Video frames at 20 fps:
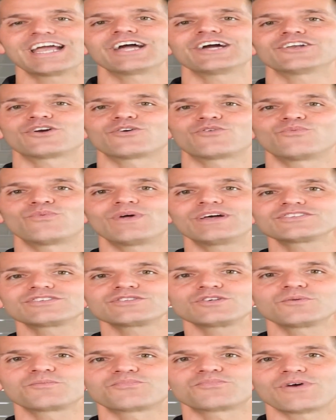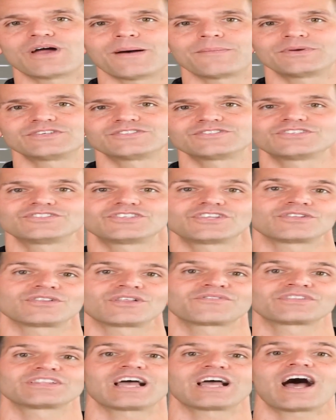and our resolute promise to
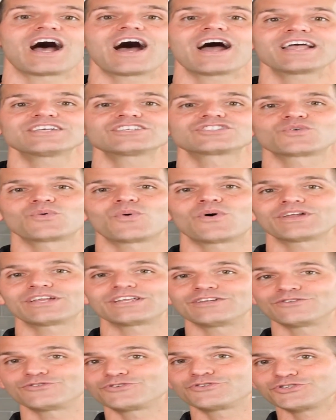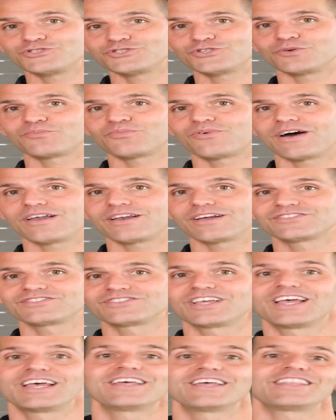delivering the highest quality nutritional
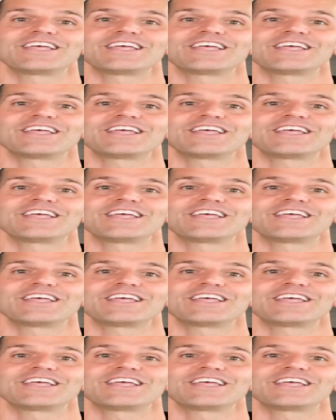products